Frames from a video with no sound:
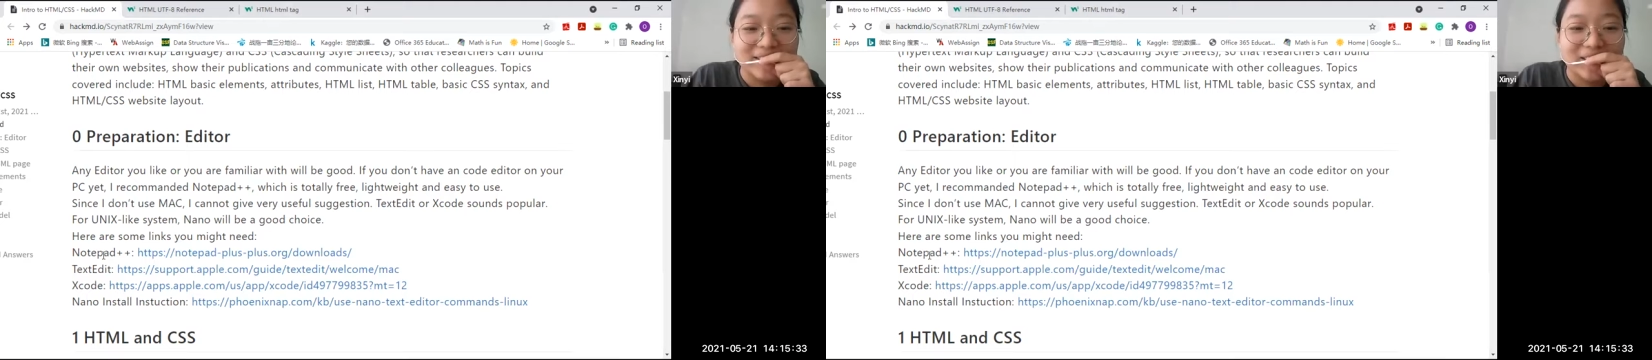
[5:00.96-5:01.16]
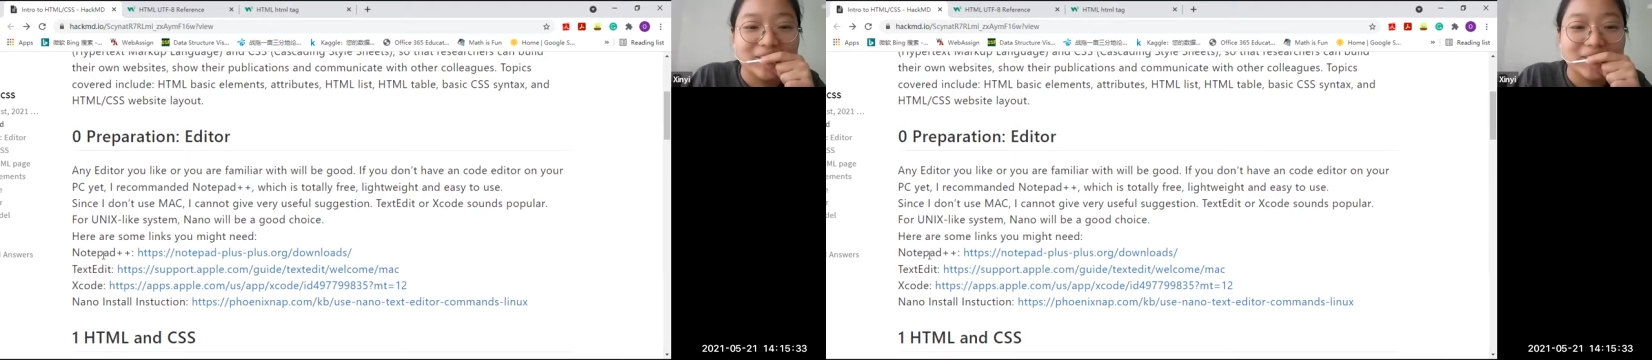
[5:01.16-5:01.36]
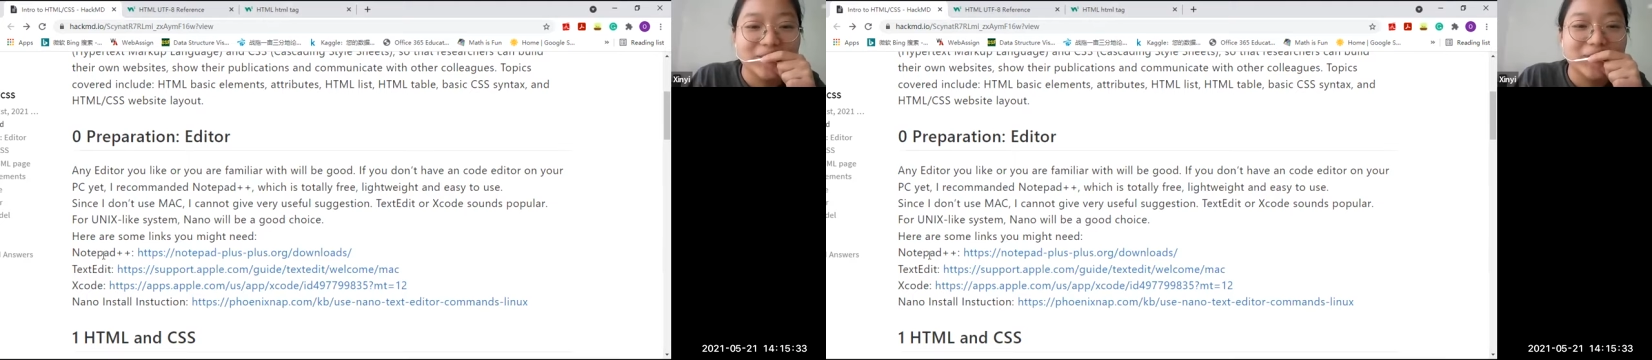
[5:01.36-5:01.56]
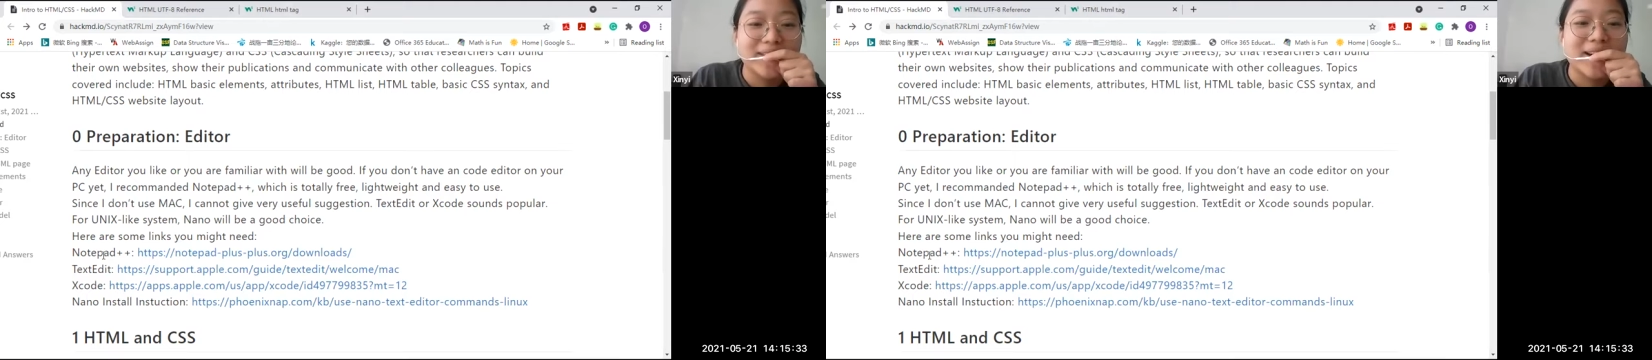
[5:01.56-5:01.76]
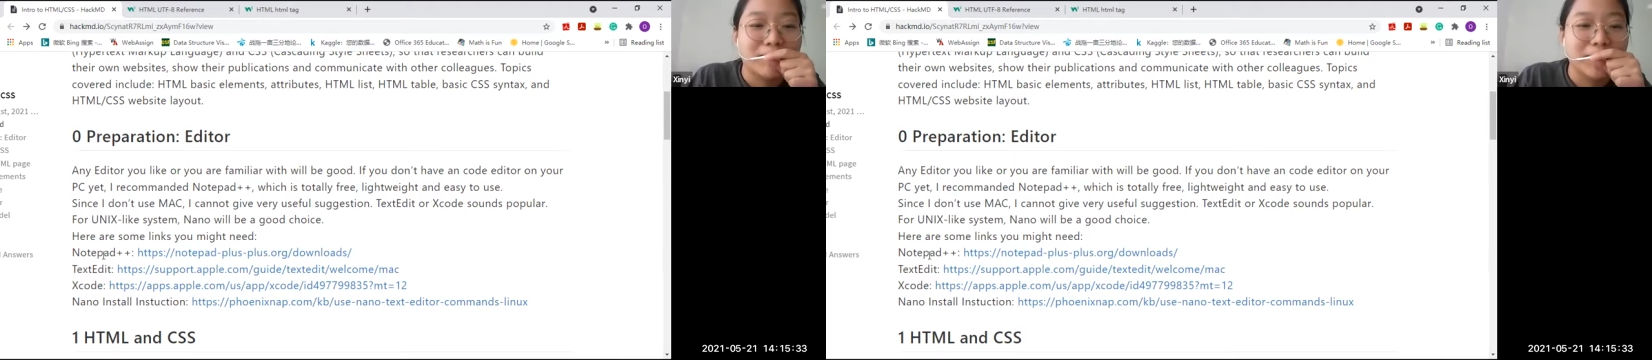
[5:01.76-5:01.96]
so you
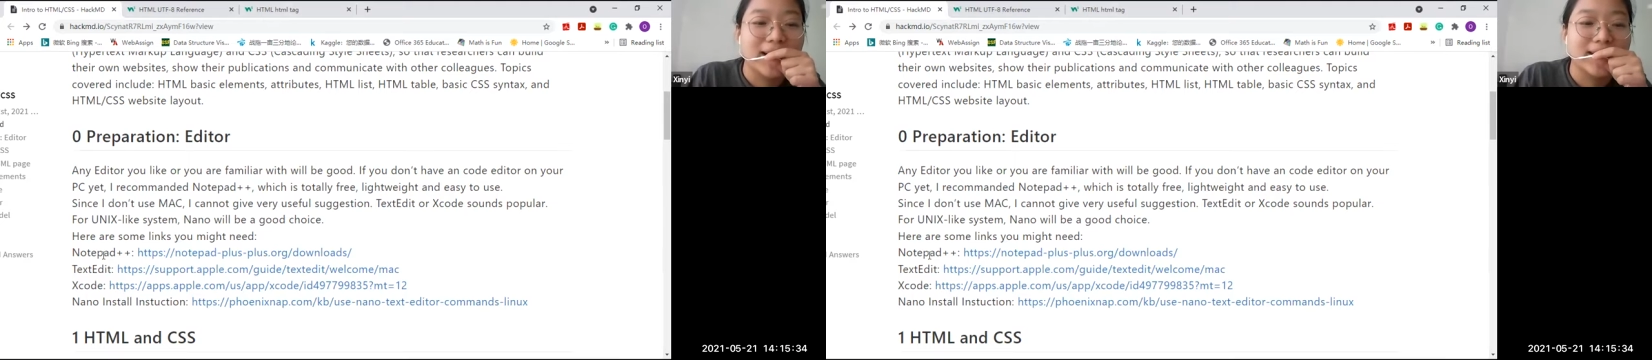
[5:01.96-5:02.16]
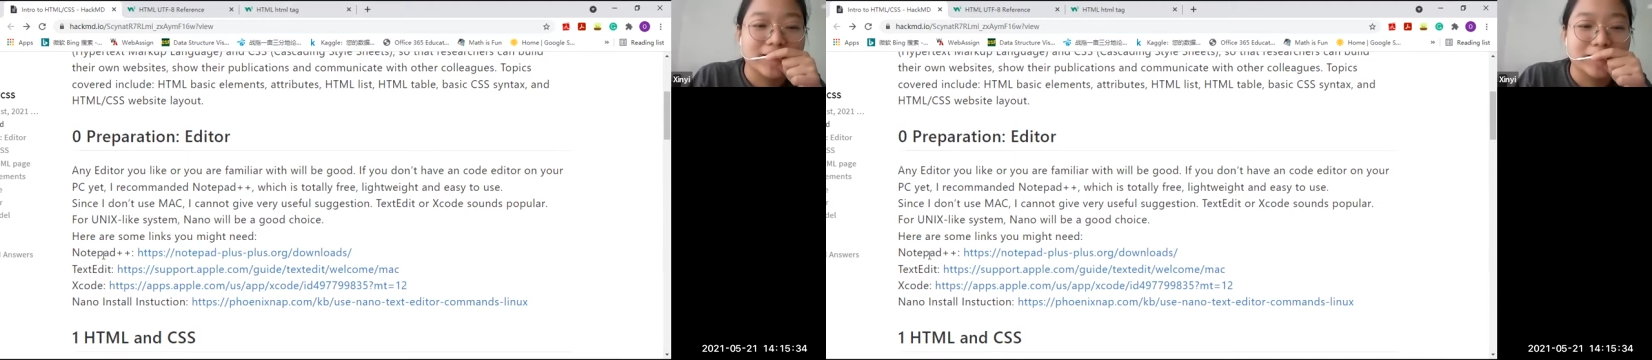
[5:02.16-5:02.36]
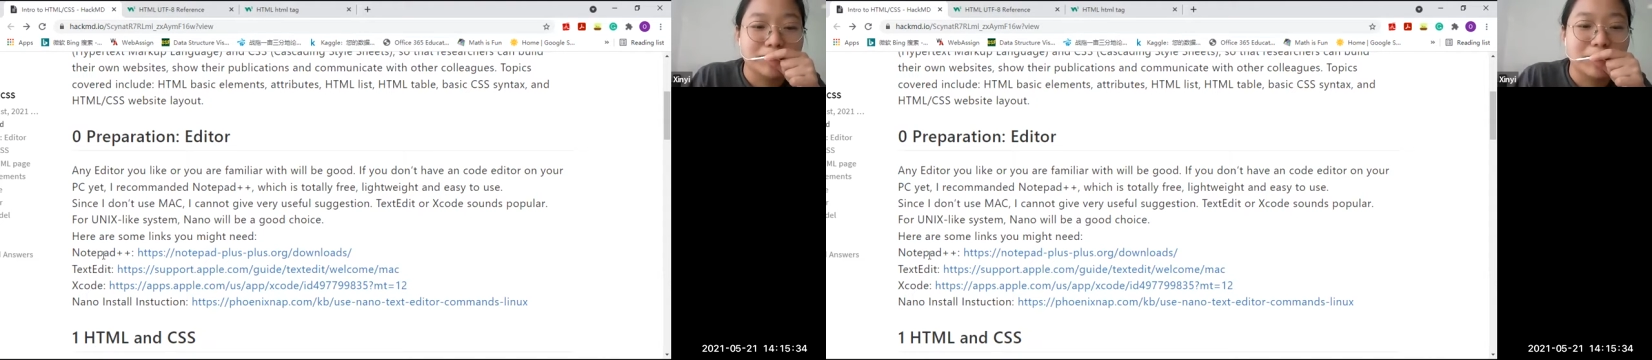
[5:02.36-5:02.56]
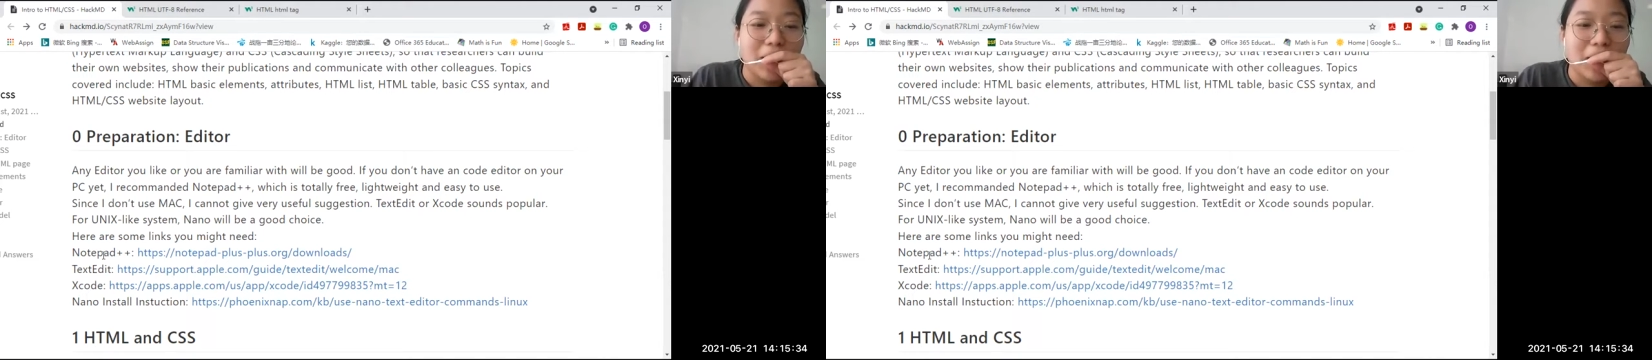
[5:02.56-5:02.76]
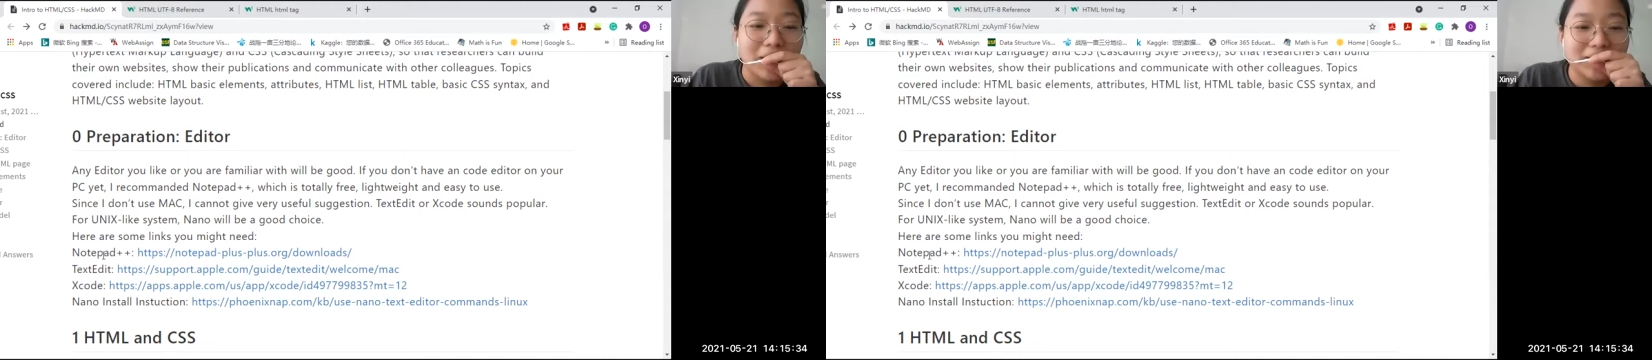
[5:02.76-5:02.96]
can practice
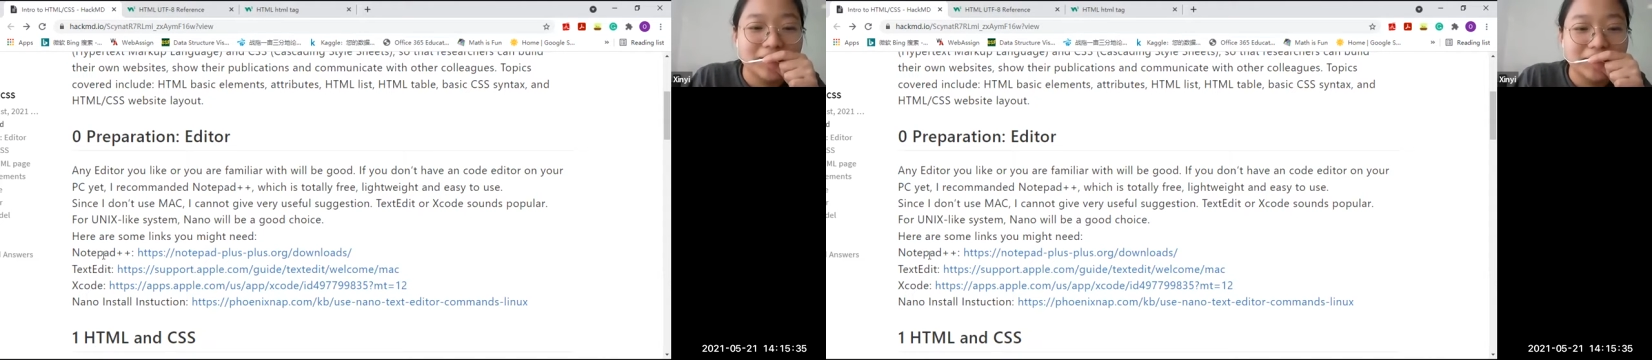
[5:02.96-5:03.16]
more.